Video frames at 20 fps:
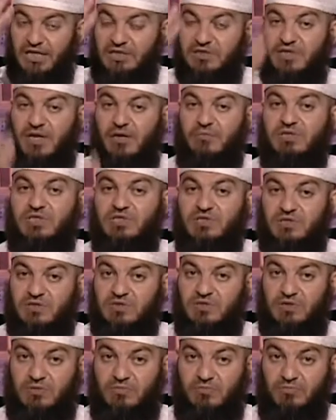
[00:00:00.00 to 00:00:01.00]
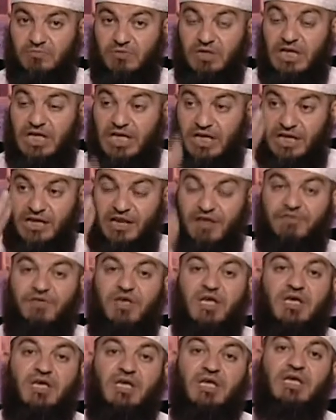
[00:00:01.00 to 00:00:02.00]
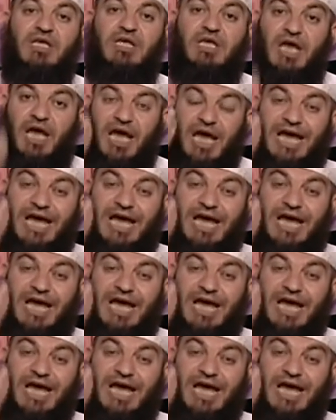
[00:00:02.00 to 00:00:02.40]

the Islamic system living